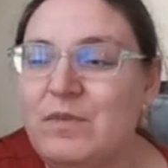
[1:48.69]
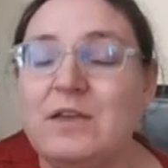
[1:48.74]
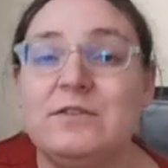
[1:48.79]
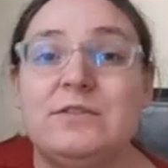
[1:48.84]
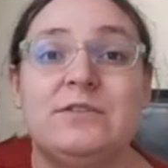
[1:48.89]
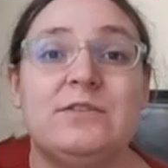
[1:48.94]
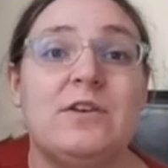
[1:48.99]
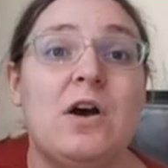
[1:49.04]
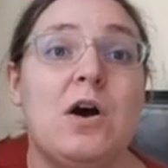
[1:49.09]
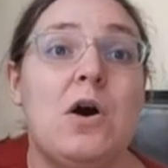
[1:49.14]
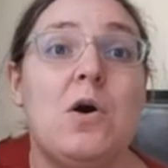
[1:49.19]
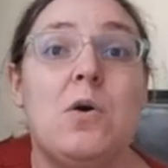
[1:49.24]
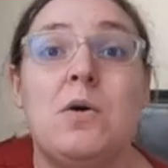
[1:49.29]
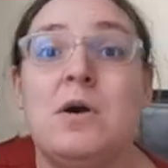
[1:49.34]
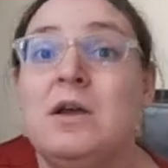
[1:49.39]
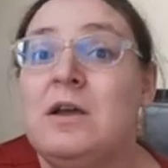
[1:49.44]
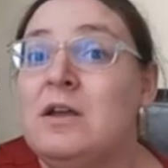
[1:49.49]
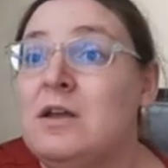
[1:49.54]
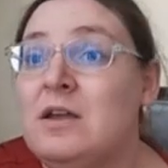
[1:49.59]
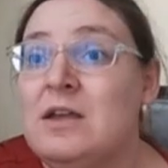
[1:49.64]
So
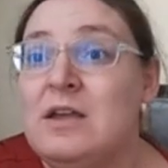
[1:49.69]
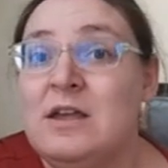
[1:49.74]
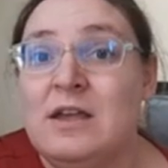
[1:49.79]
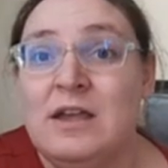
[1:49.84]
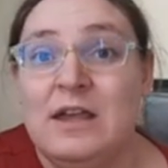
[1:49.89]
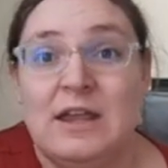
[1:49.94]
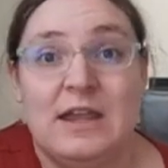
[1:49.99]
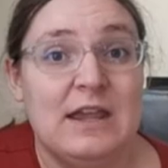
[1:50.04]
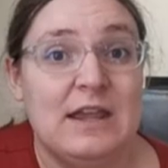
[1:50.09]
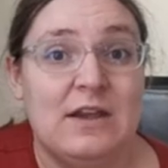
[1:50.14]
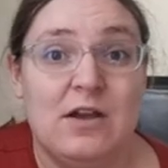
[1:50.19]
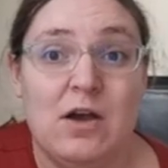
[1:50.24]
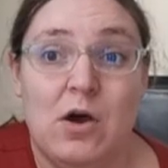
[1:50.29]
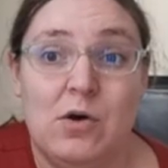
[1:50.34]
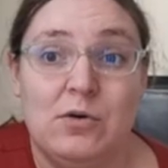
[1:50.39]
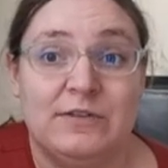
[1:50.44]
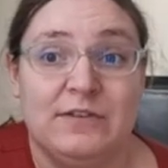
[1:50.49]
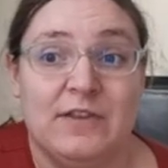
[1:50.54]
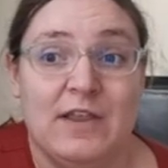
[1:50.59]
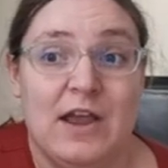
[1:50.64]
he
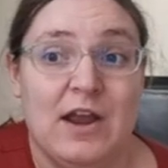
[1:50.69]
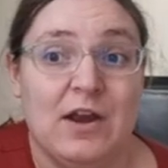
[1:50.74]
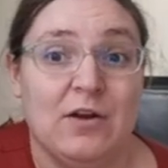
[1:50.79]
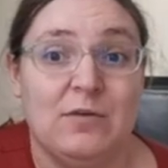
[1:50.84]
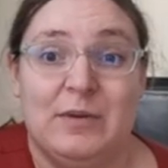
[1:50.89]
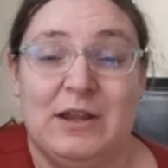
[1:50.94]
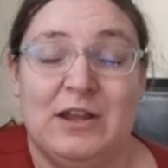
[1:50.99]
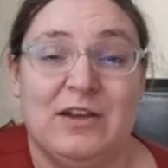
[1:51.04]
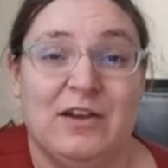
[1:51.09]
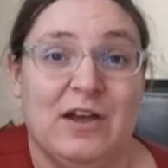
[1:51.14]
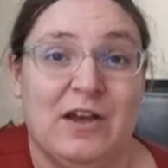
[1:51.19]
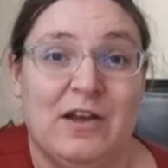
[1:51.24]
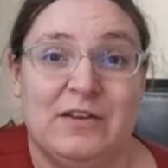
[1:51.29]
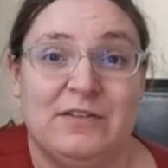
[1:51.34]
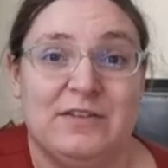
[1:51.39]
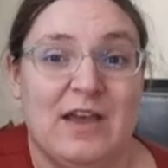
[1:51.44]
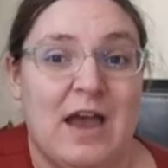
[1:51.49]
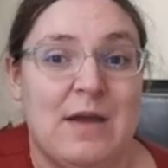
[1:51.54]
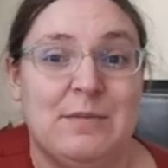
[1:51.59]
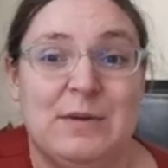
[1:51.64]
goes there
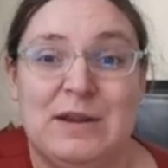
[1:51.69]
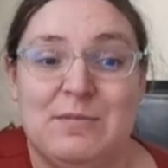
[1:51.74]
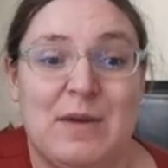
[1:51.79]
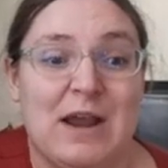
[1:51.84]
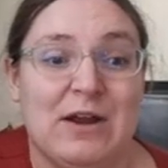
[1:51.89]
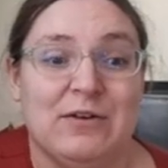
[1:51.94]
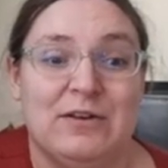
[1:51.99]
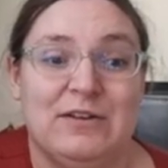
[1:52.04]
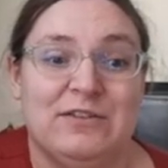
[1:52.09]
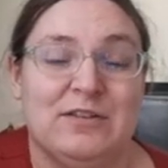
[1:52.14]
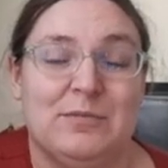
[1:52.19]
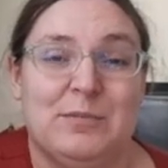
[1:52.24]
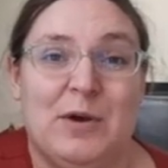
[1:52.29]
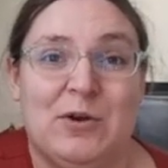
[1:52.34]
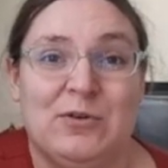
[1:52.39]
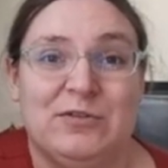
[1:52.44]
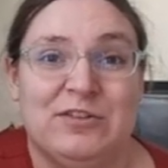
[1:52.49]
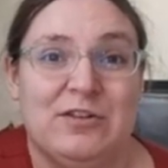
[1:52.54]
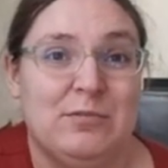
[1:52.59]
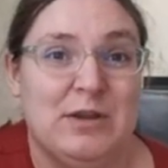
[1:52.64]
because, I mean, Mary's
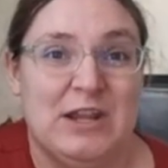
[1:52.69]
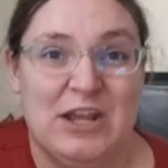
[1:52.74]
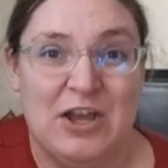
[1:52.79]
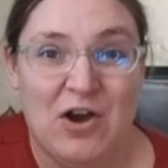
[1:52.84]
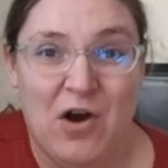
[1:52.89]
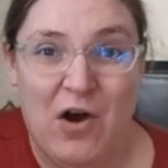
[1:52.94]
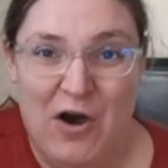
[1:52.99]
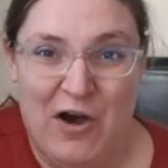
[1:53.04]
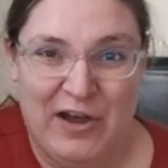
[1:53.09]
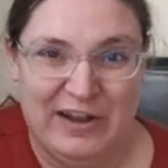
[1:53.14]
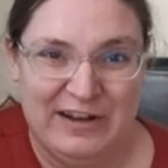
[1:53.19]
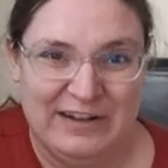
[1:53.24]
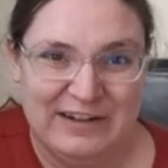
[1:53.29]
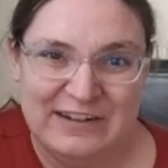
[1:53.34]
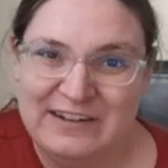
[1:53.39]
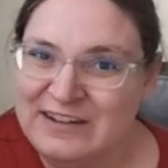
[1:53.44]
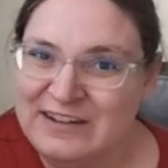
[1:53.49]
supposed to be gone.